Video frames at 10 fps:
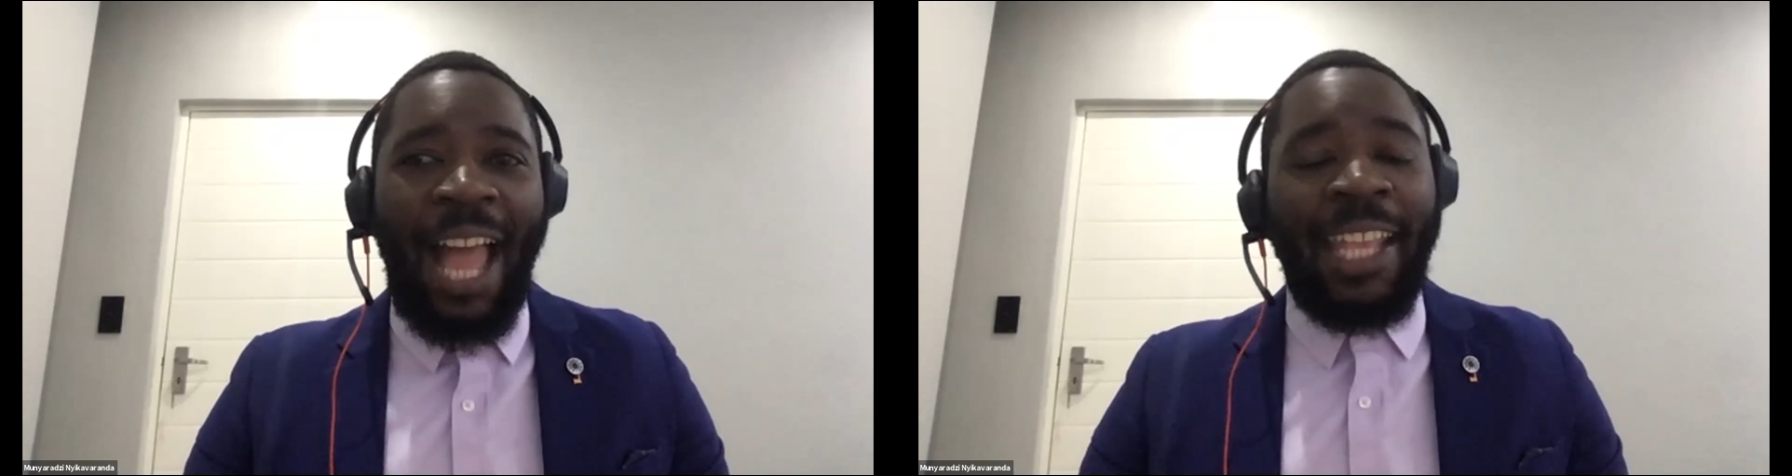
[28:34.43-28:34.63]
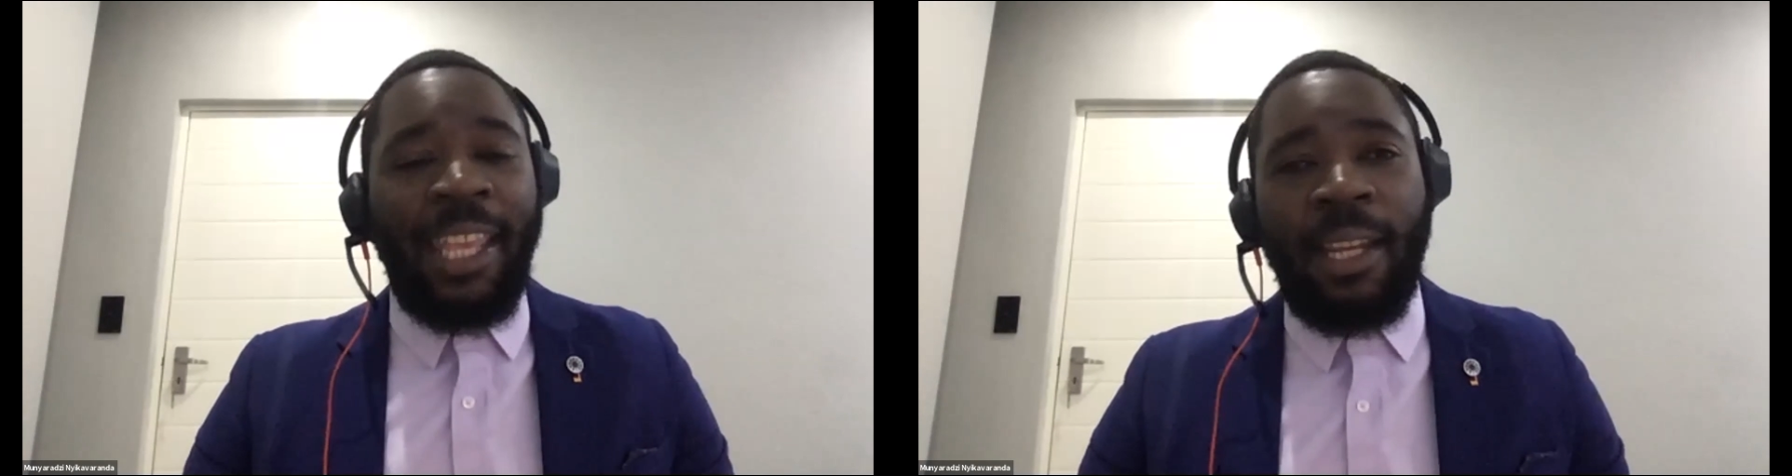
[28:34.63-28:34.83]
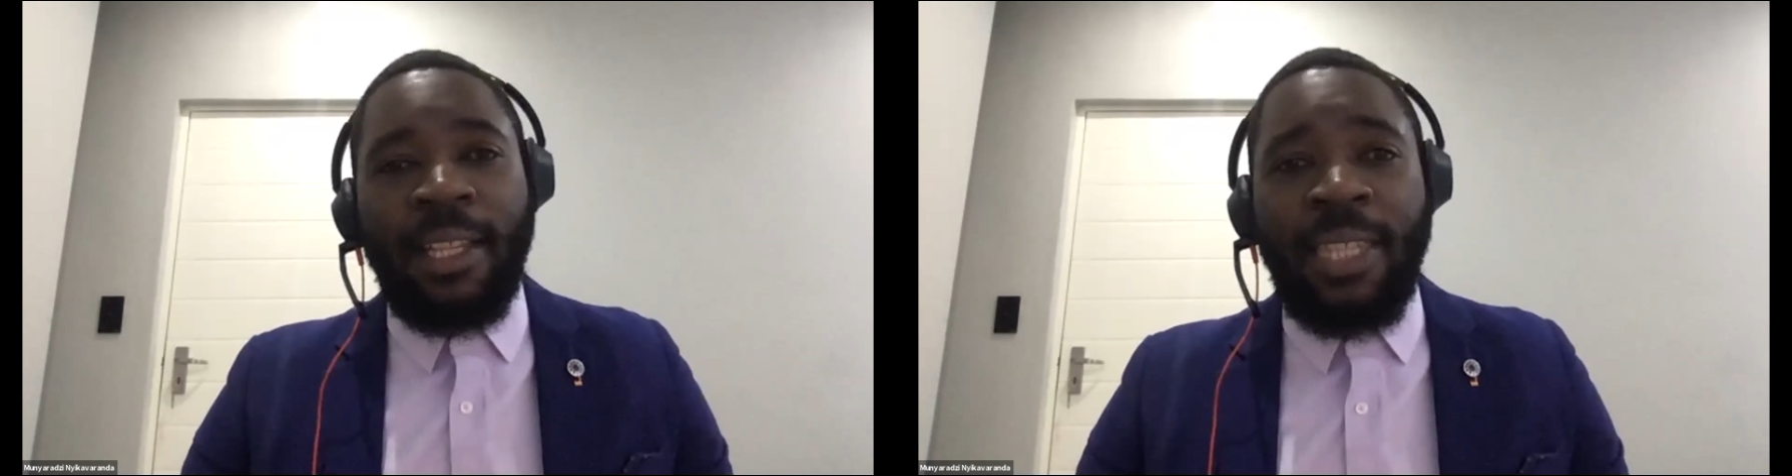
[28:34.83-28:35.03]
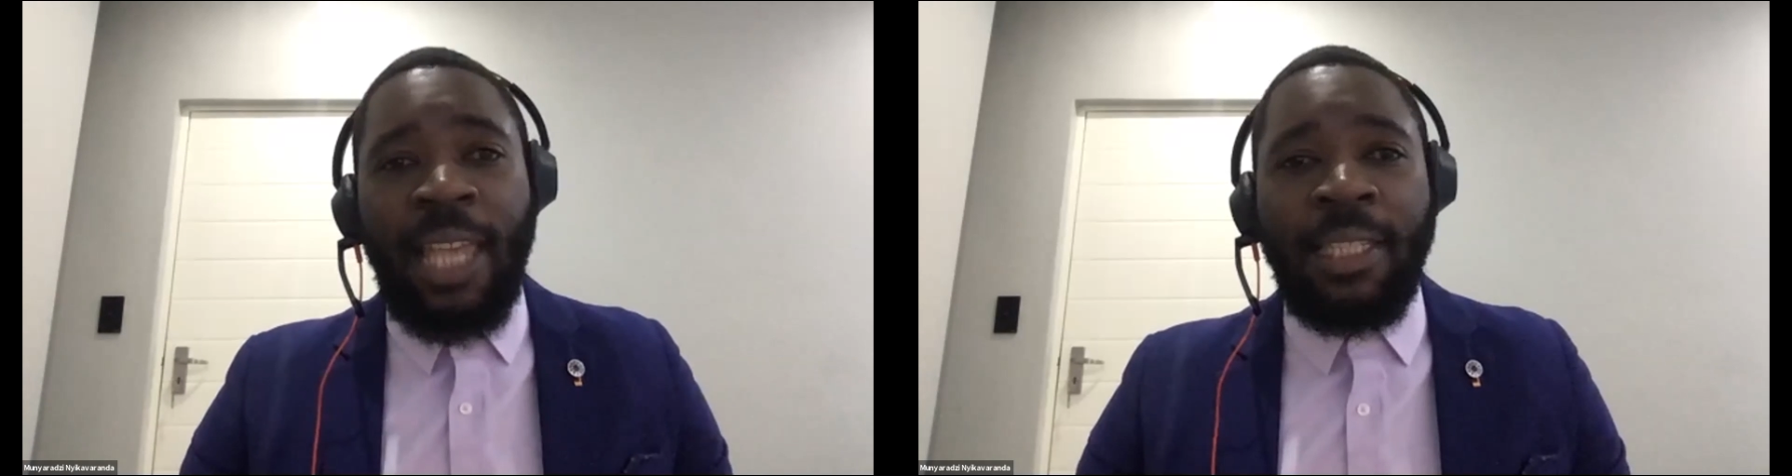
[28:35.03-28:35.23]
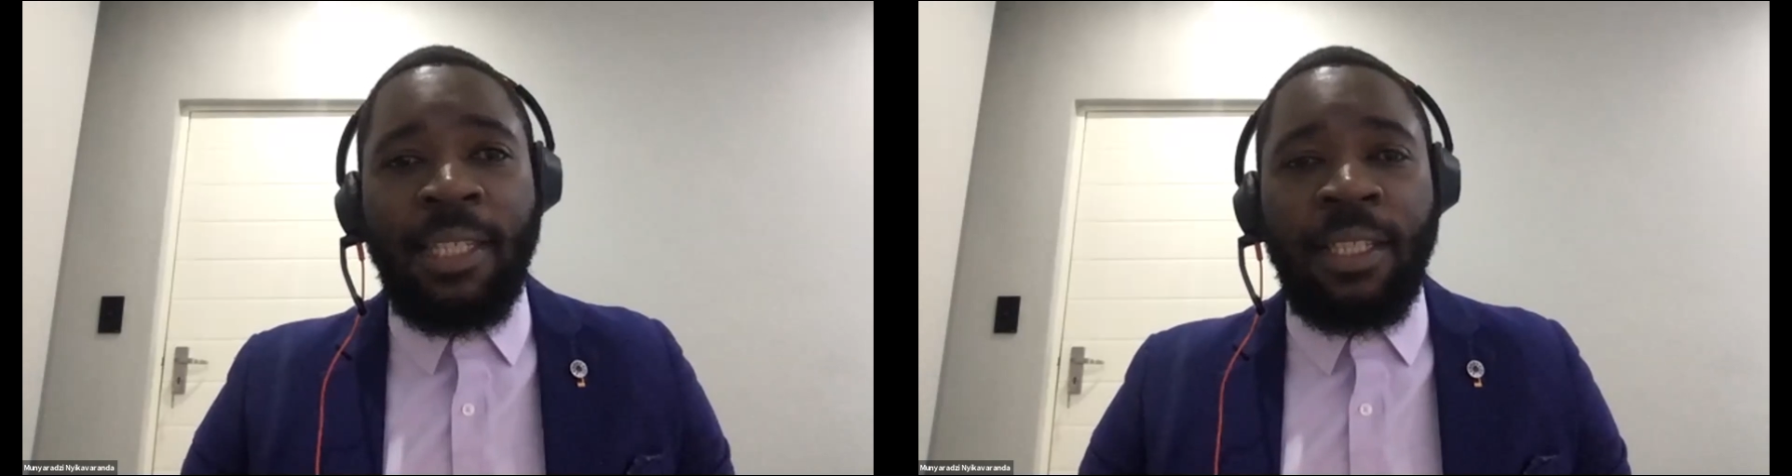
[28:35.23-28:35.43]
I get
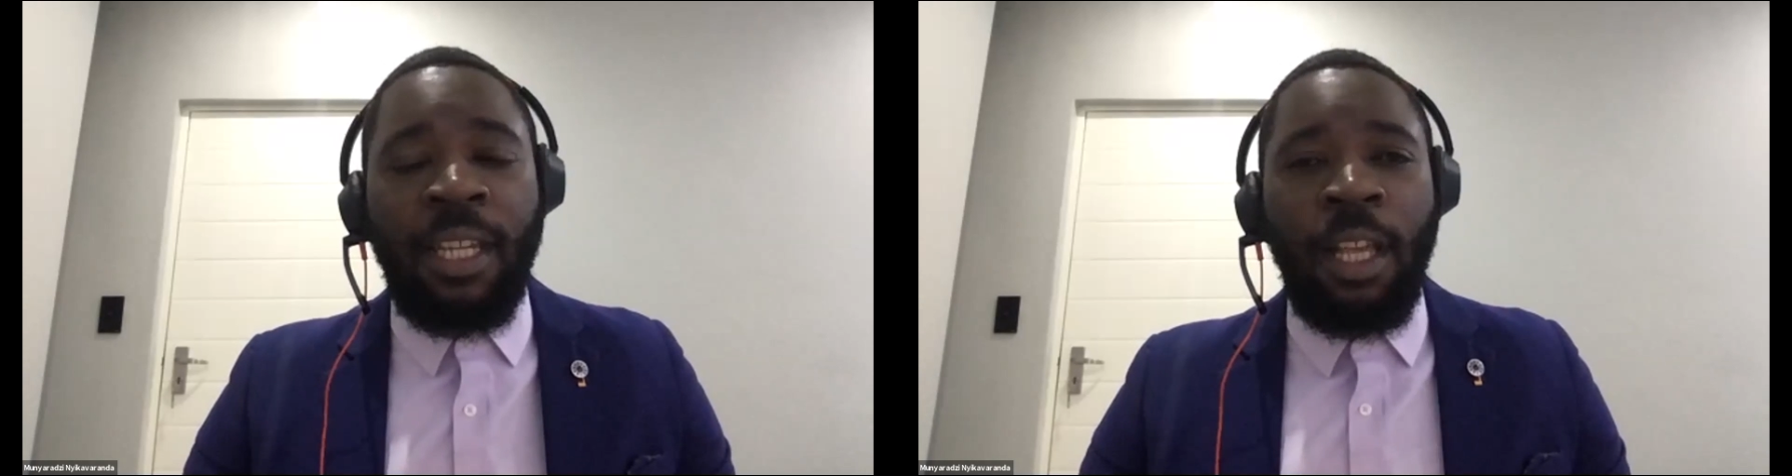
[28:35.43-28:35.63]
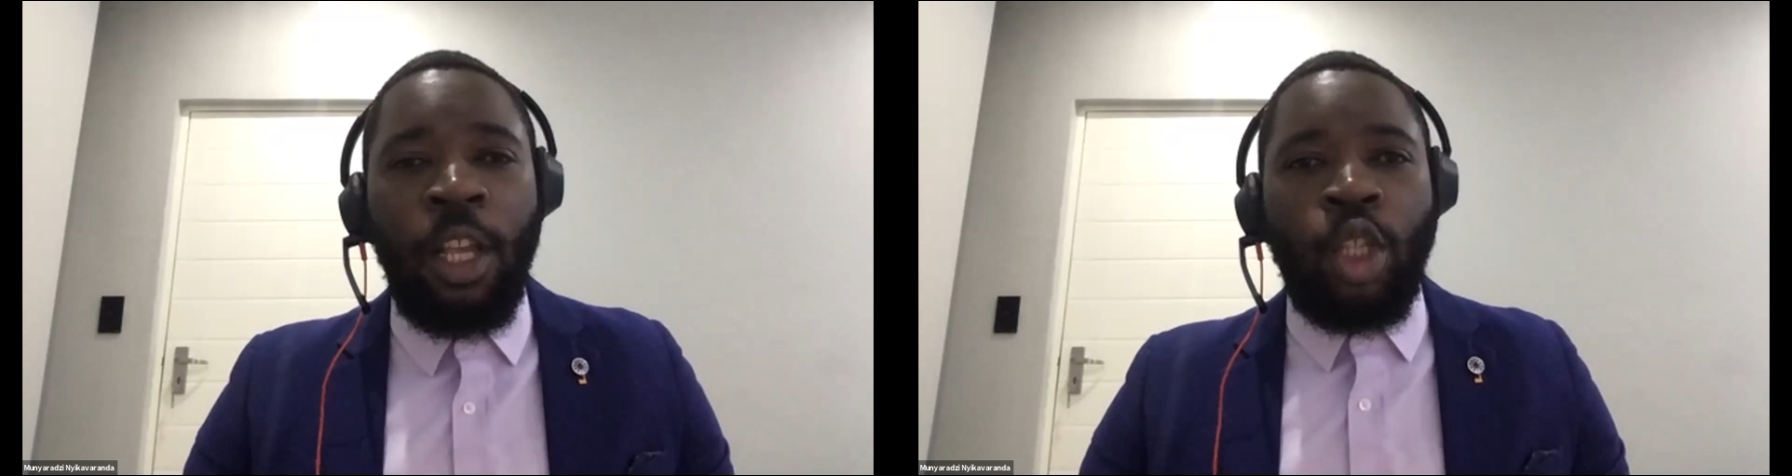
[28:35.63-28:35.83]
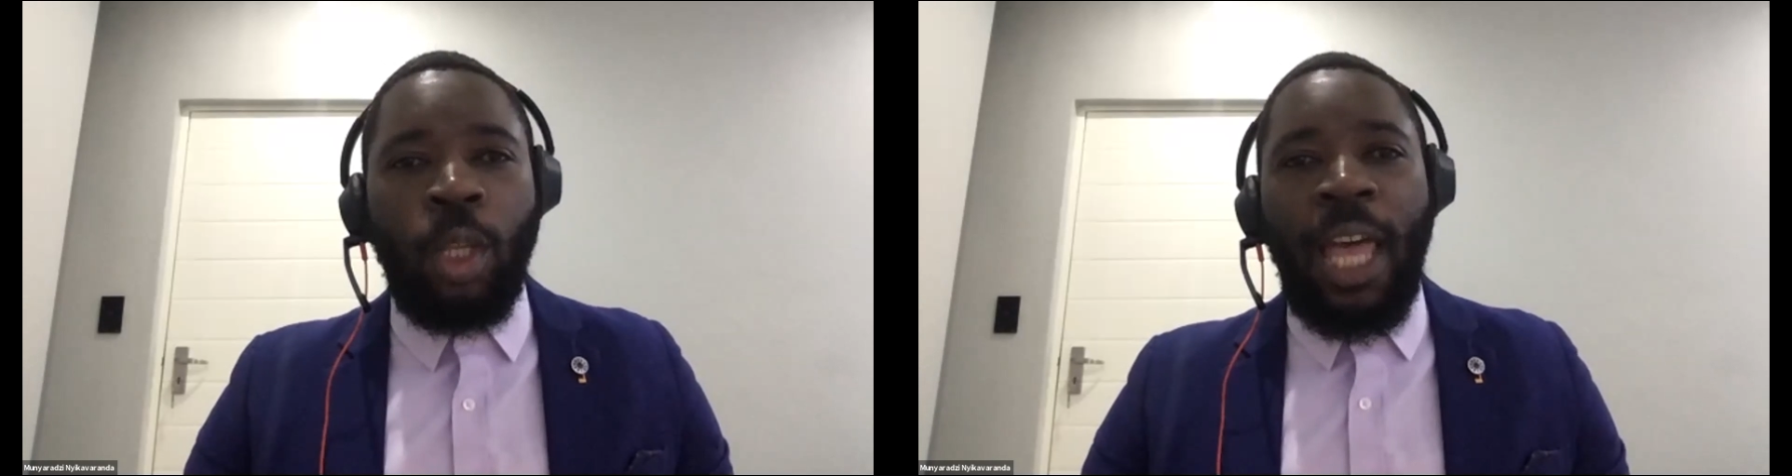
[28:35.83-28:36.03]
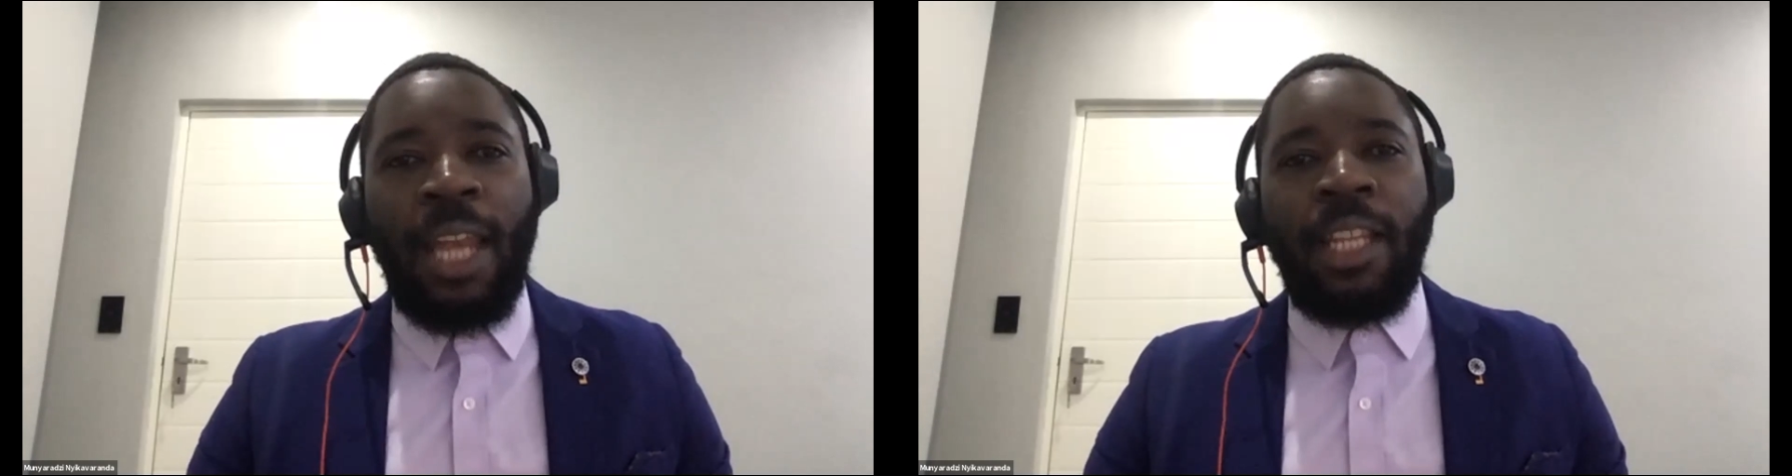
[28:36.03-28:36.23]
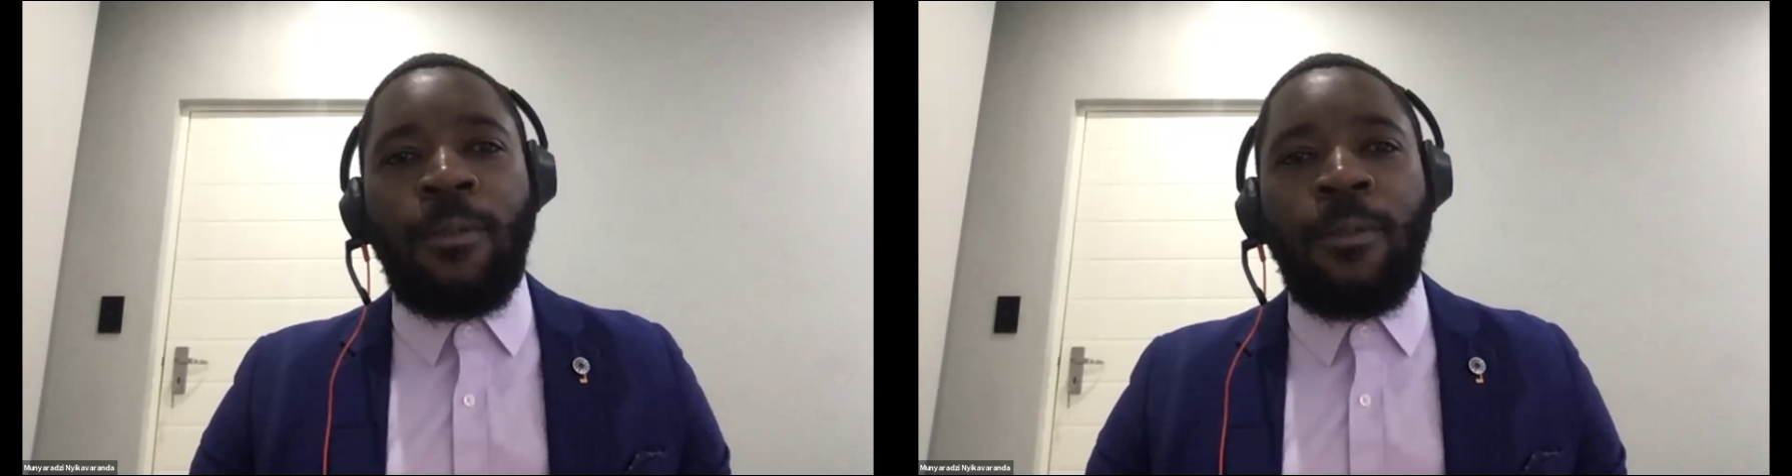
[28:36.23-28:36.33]
excited. So that is